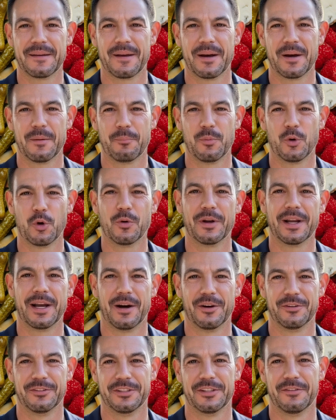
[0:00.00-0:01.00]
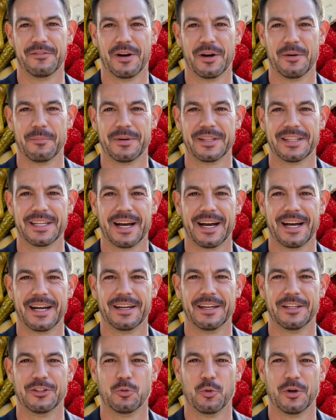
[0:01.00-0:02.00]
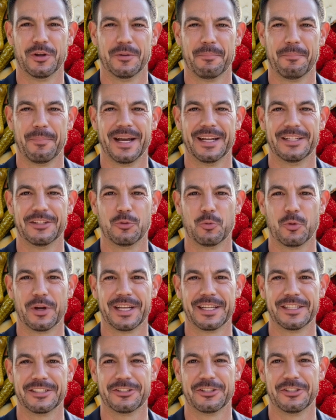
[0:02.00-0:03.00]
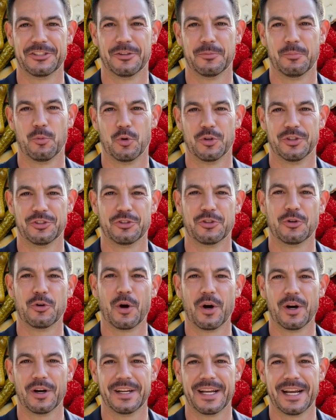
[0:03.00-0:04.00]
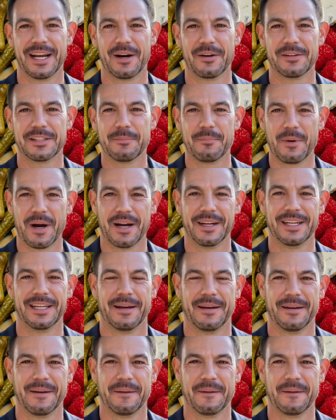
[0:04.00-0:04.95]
A bone health and development diet is one of the best ways to support a strong, healthy body,